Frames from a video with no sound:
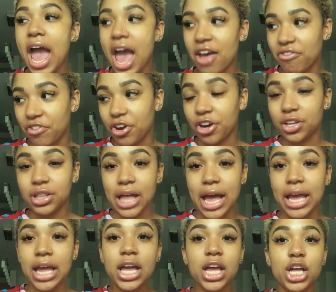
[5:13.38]
ever.
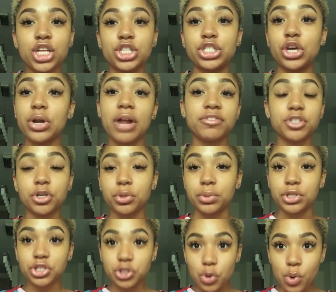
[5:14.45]
Like, don't have to go to
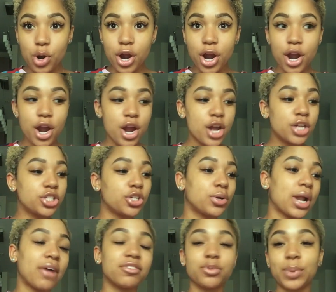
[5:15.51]
a store, don't
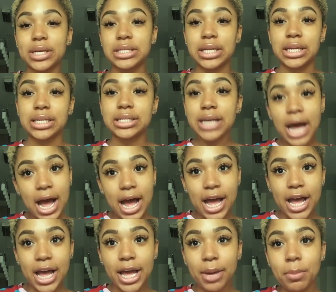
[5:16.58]
have to waste any
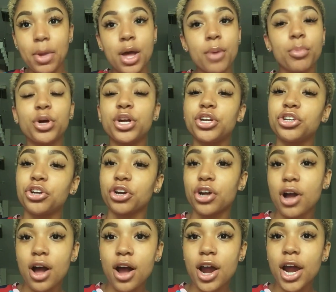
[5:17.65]
time, put in your
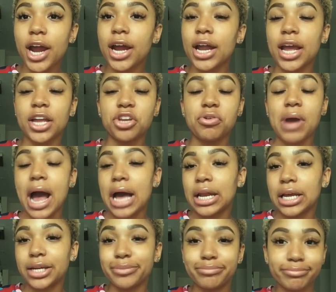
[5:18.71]
cart and you got
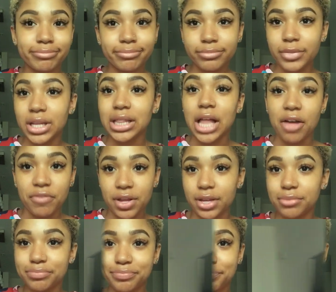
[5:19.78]
it. Love it.
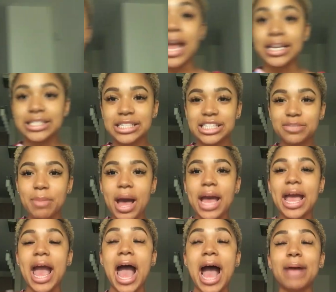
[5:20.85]
Next is my
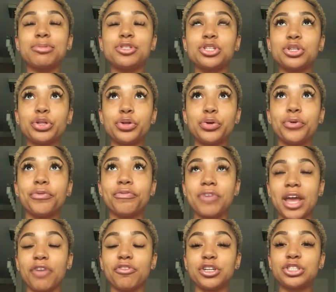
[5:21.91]
absolute
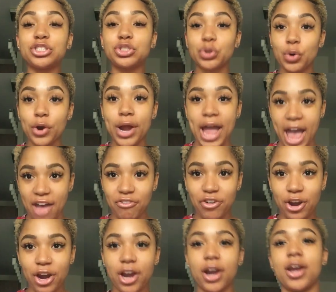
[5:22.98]
favorite store
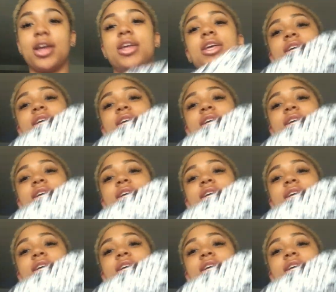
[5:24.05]
ever,